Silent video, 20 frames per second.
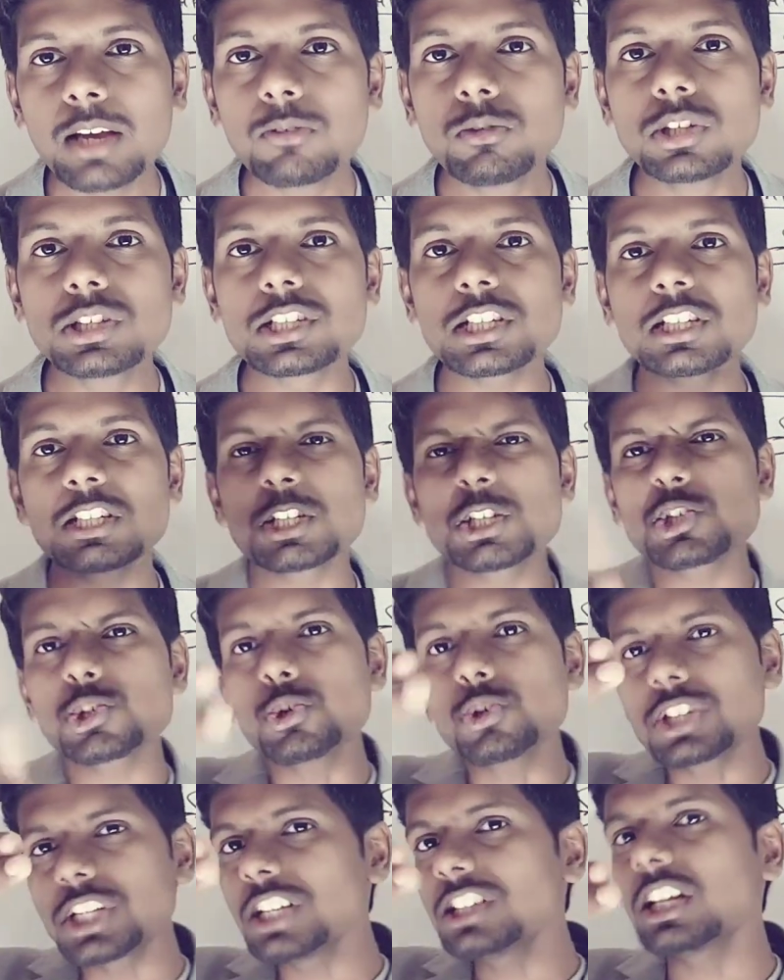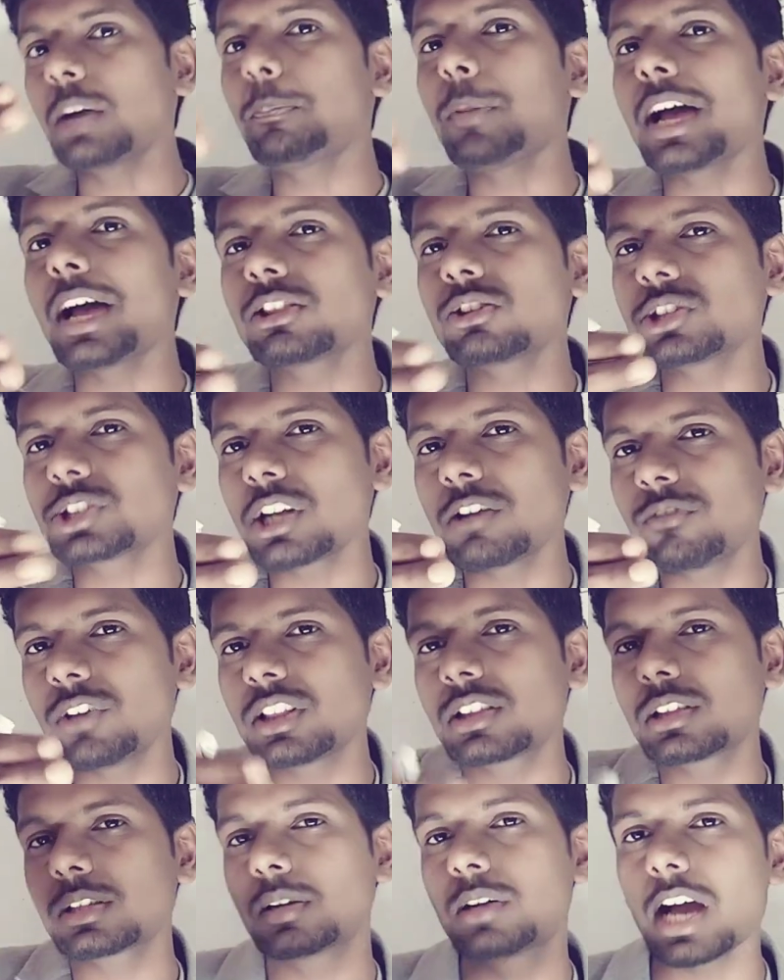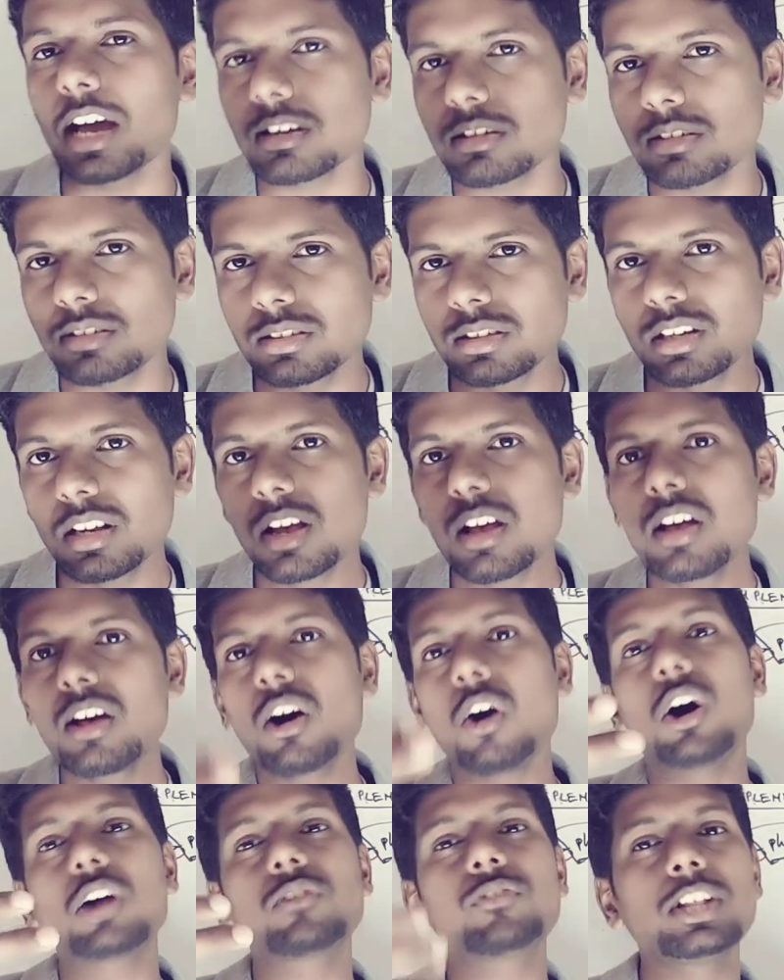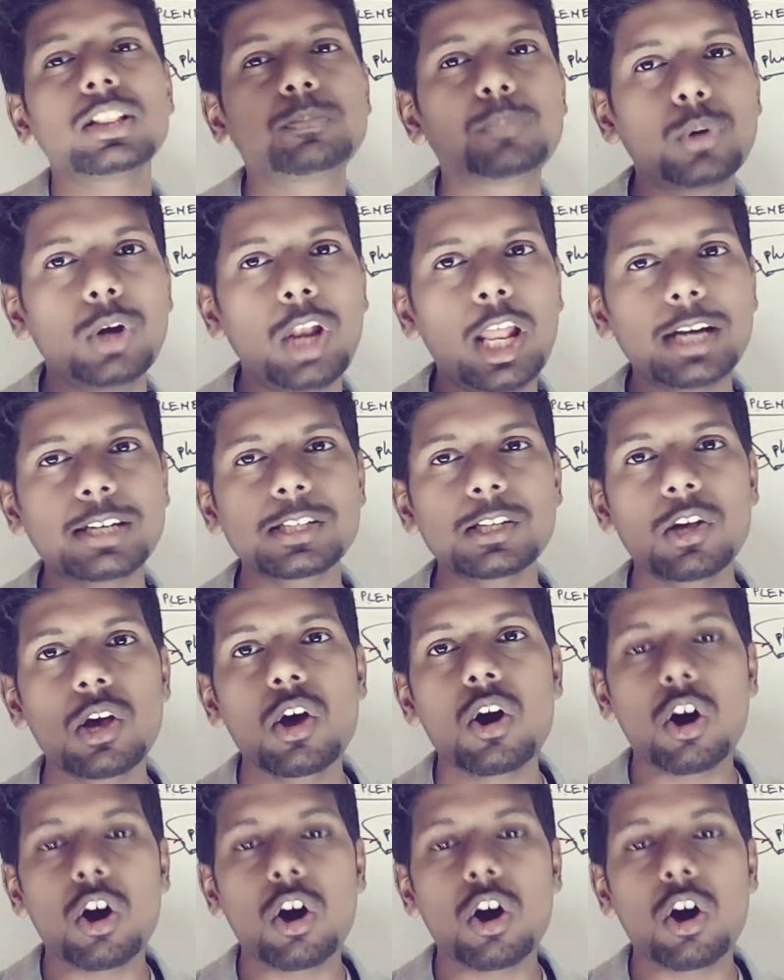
which is shooting the pathogen with gun or with bullets,